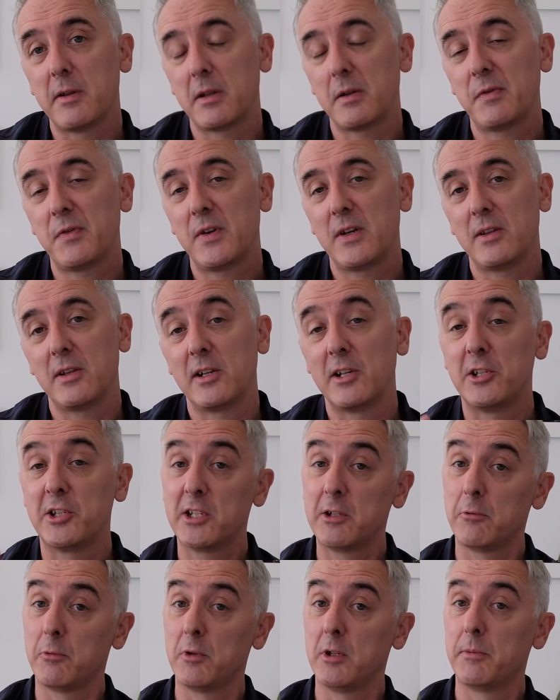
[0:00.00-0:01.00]
is the fact that I
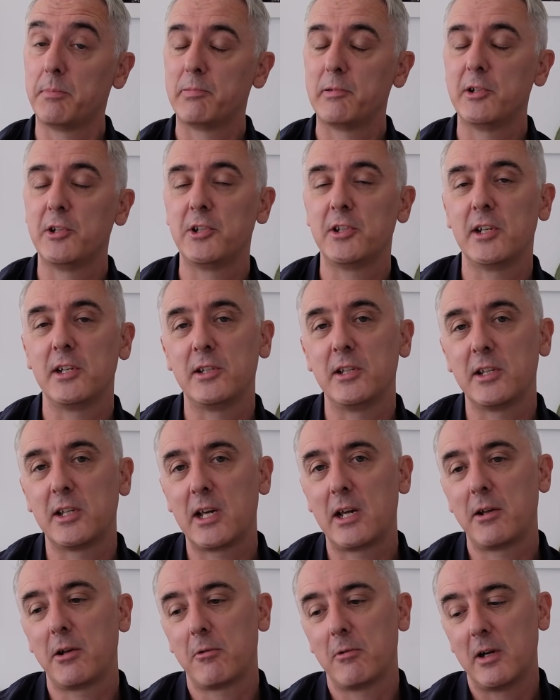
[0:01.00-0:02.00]
genuinely appreciated carrying